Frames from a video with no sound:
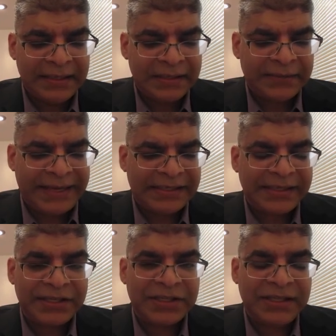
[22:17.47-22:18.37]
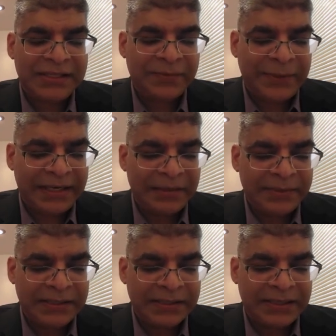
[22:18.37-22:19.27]
So as such, these
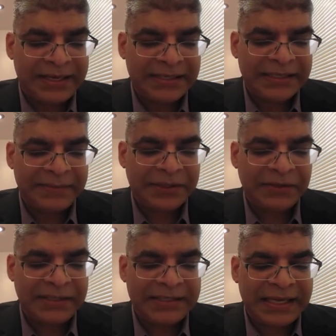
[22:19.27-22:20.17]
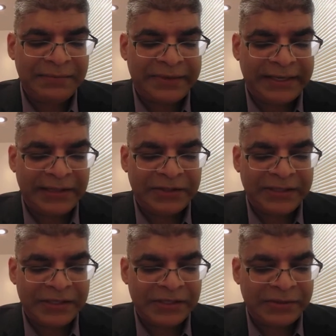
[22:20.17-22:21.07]
wearables are not subject to the same
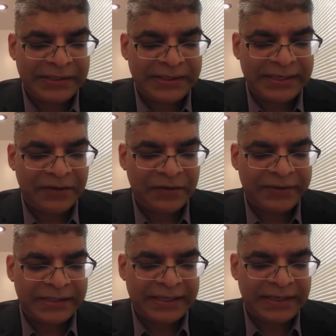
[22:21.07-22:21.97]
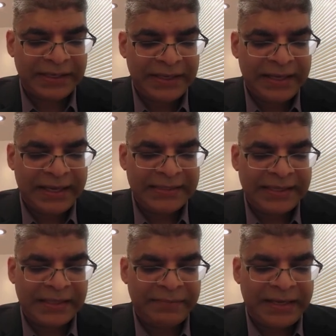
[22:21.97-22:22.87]
regulatory scrutiny and oversight as
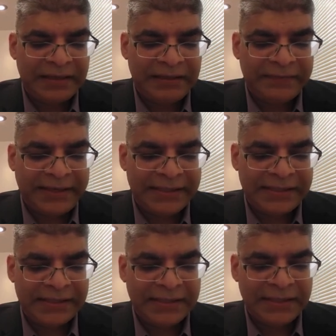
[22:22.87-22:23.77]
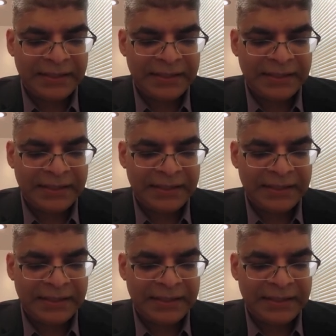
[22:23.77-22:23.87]
the other medical devices.